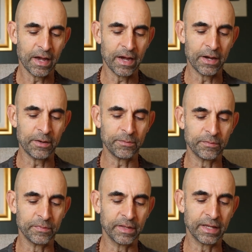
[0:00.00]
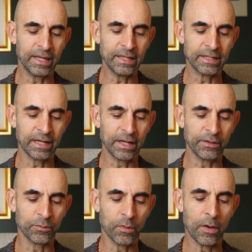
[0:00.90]
the Gita
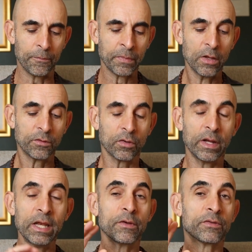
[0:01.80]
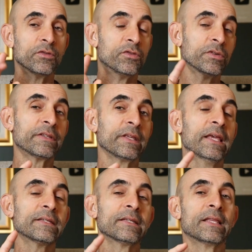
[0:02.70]
as well. So anyway, so Judas
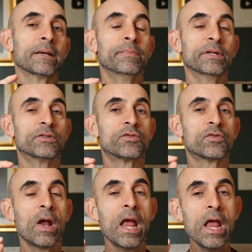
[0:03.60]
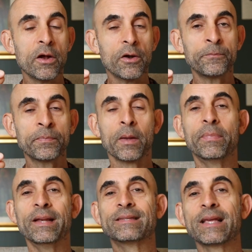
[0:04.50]
isn't the betrayer,
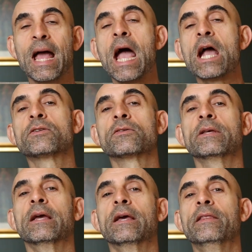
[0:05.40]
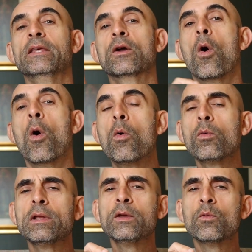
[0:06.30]
but he's actually the
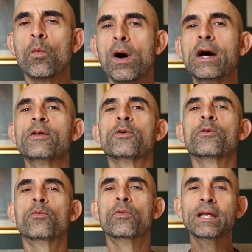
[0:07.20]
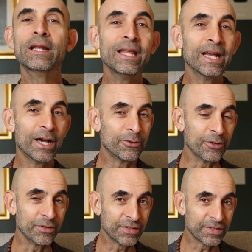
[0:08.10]
only one who really
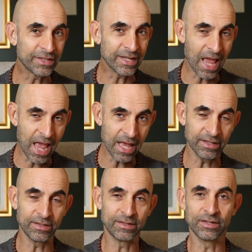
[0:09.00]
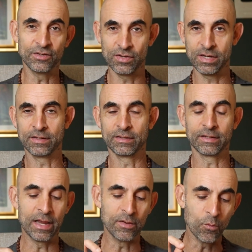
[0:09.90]
understands
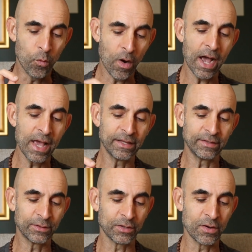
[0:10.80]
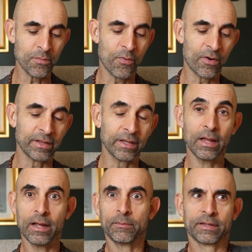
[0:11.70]
Jesus. And why is he so important?
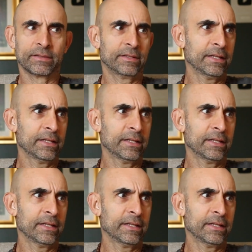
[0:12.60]
Because